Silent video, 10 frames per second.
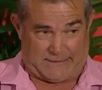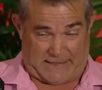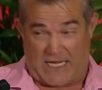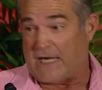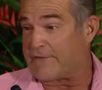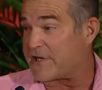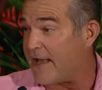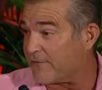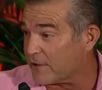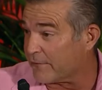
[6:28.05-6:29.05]
A lot of us
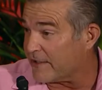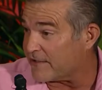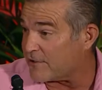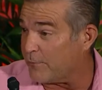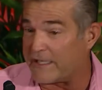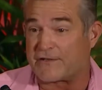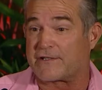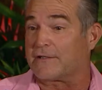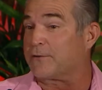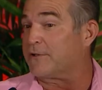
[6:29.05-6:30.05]
have degrees, and we can
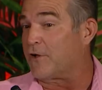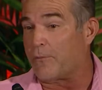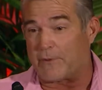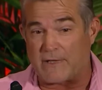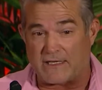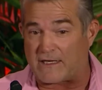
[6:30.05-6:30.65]
still do a dopamine